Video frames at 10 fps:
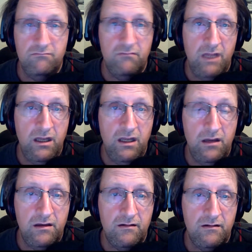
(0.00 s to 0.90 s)
It
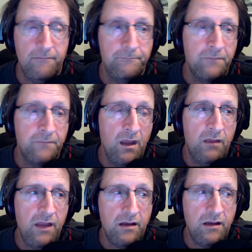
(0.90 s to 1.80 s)
isn't.
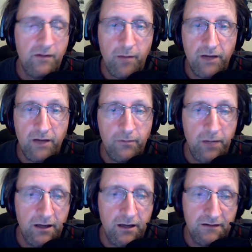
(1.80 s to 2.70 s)
Thanks everybody for
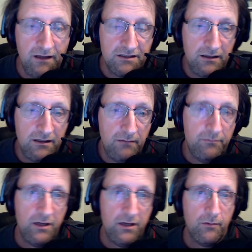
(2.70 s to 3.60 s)
paying attention and
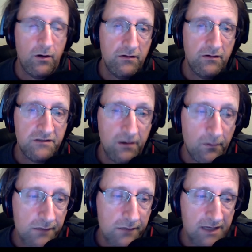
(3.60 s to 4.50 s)
being a part of the
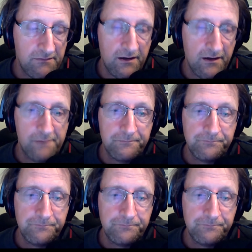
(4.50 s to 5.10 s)
show, and